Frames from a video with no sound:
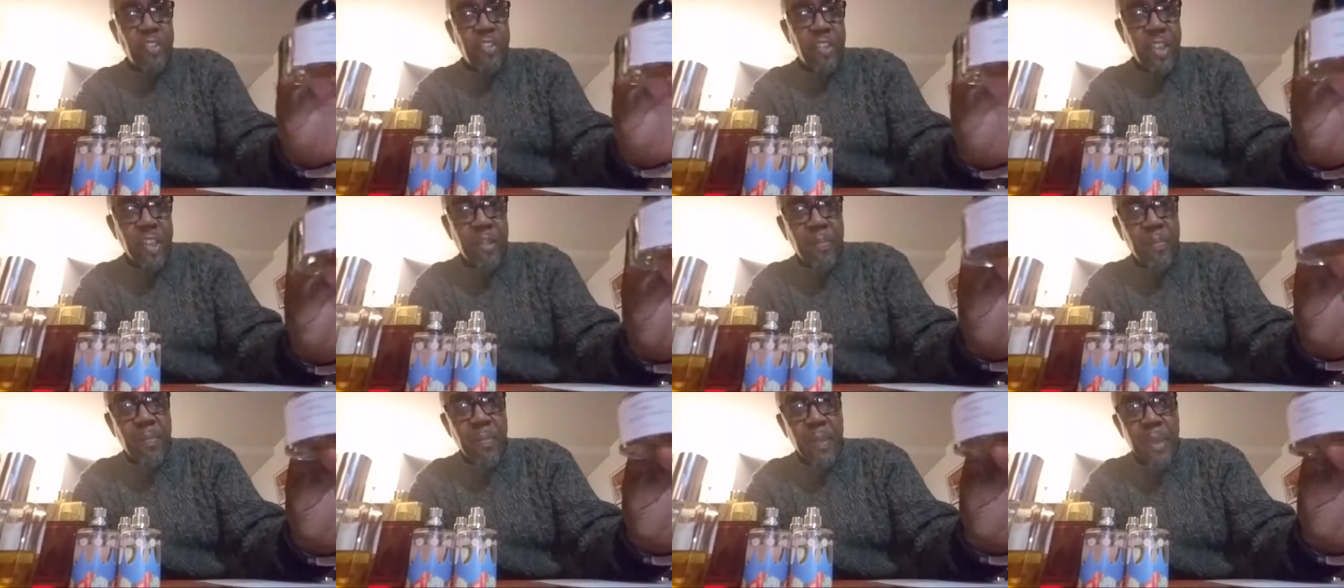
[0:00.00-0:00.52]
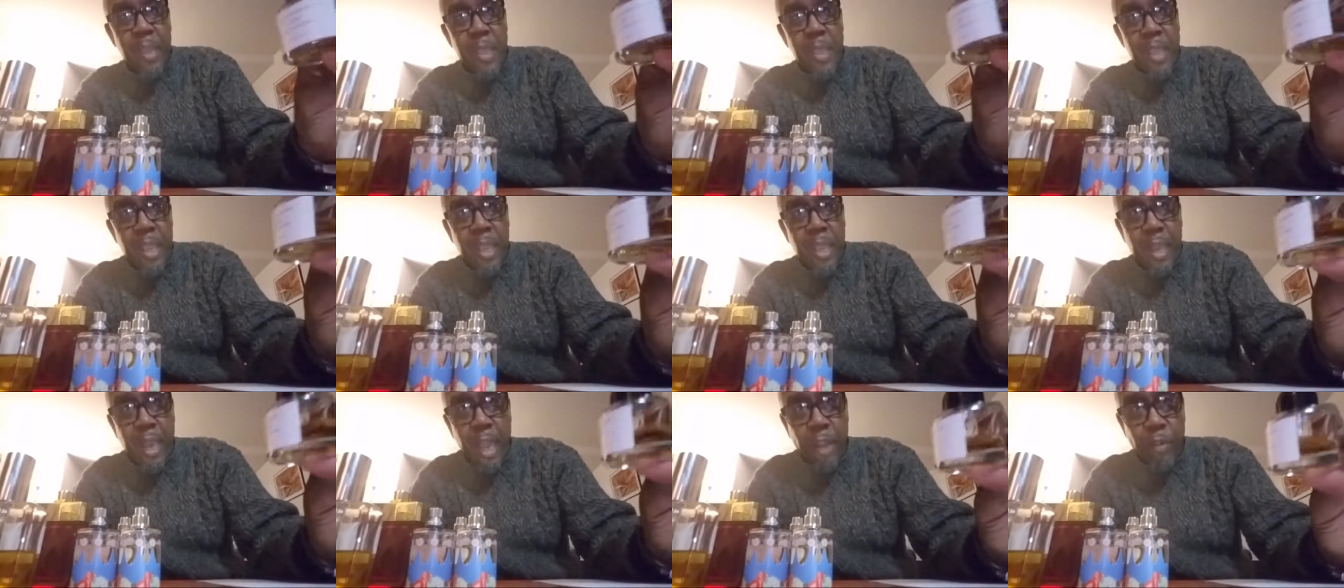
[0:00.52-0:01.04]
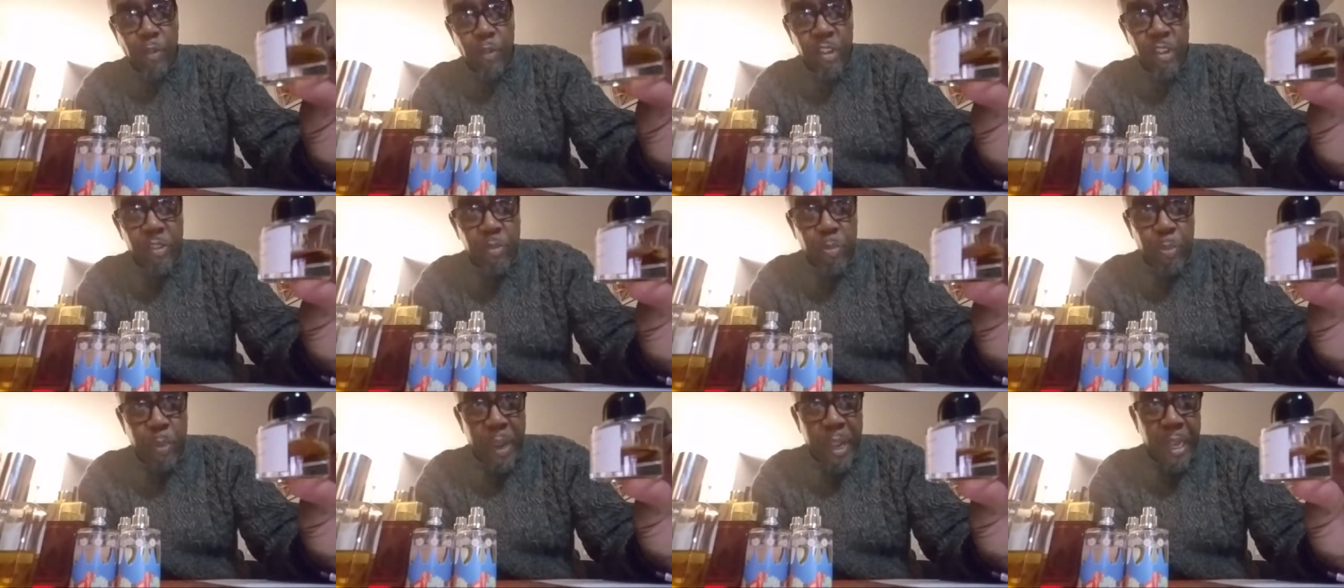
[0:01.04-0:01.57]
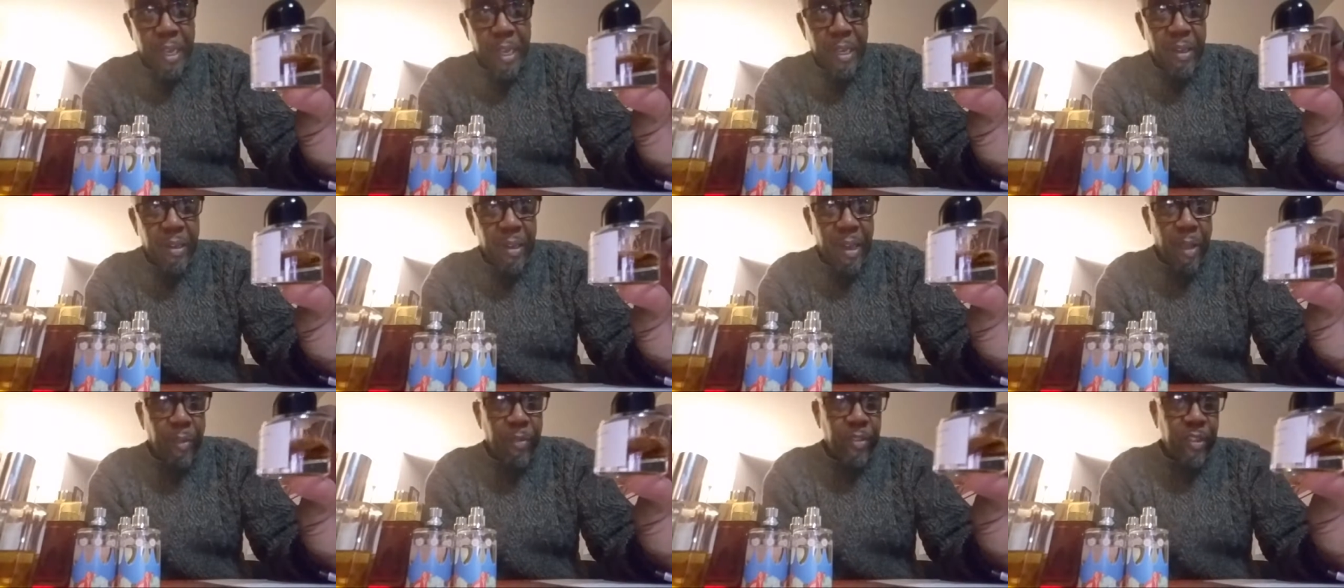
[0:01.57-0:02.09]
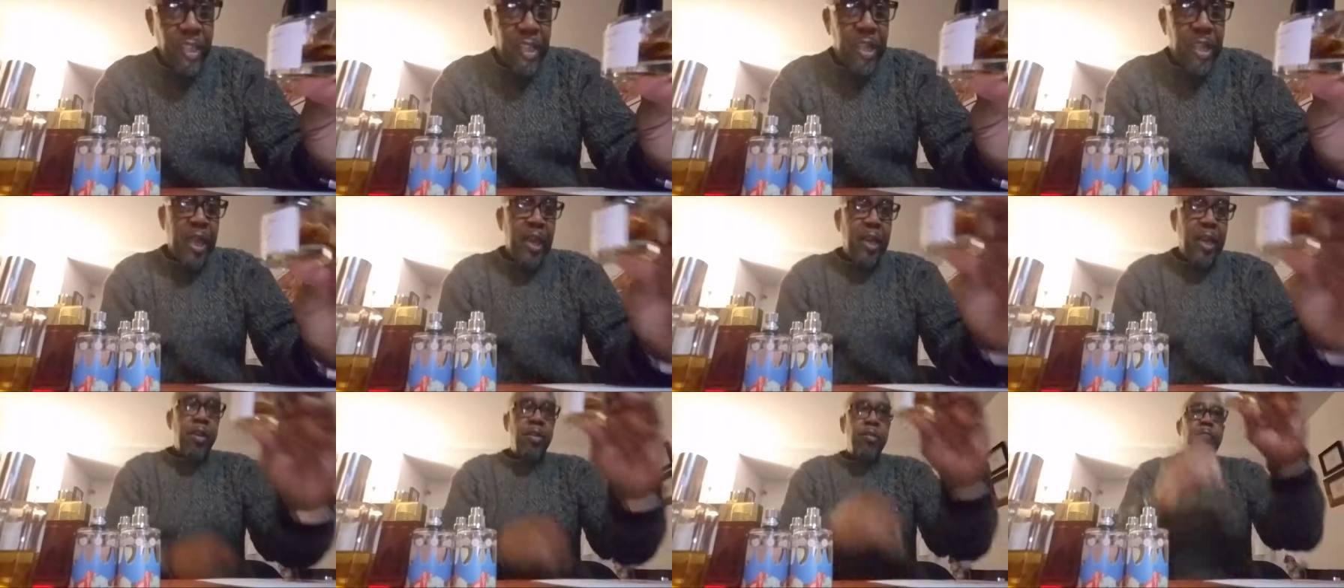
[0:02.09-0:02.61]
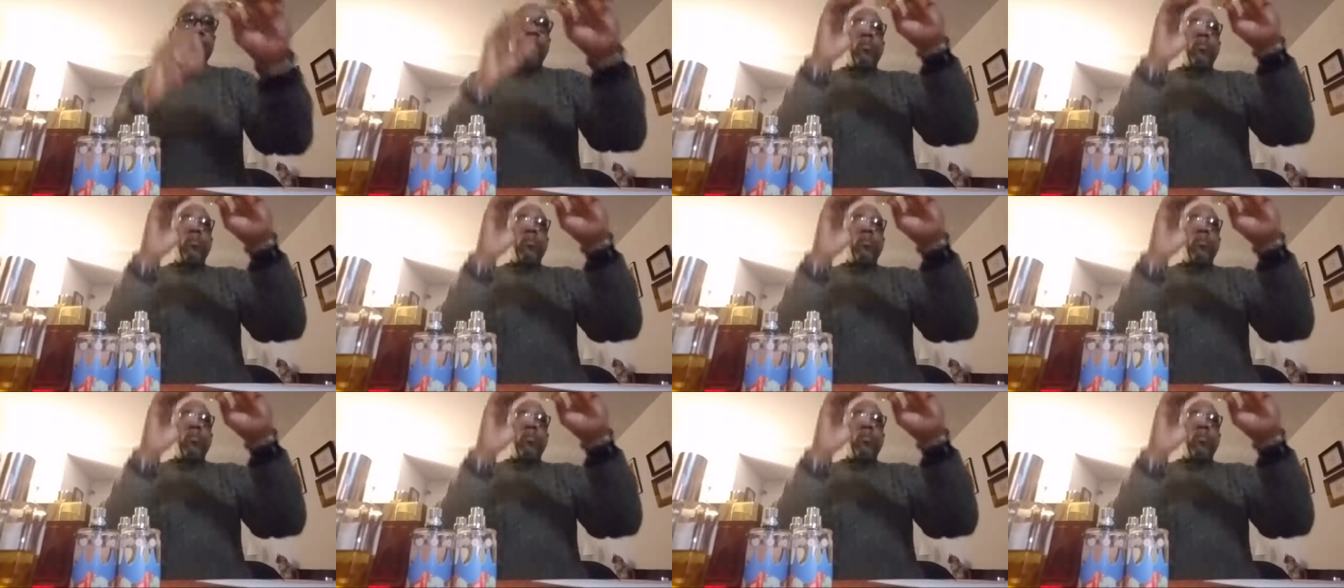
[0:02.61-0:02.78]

scent. And I was really spraying it. I was decanting